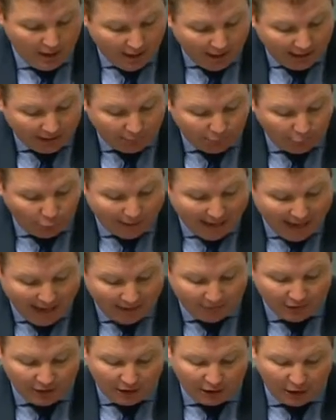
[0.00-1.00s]
and avoid
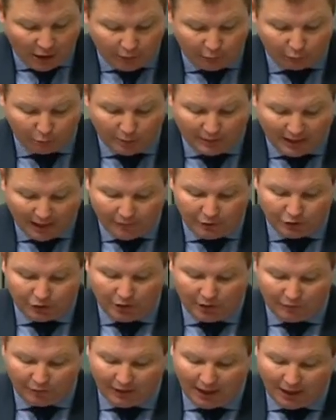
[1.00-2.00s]
having to go through another
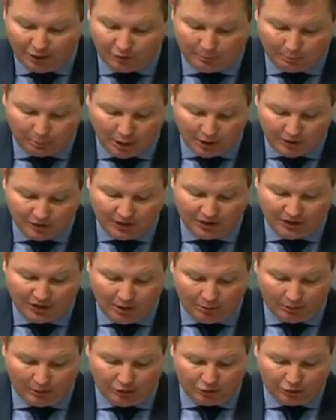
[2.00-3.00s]
certification process
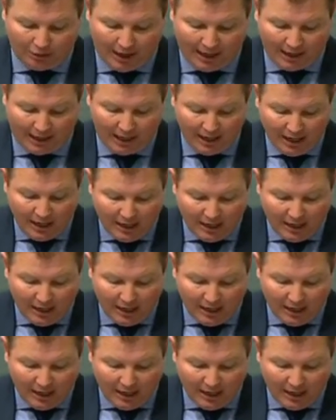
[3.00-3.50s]
here in Australia.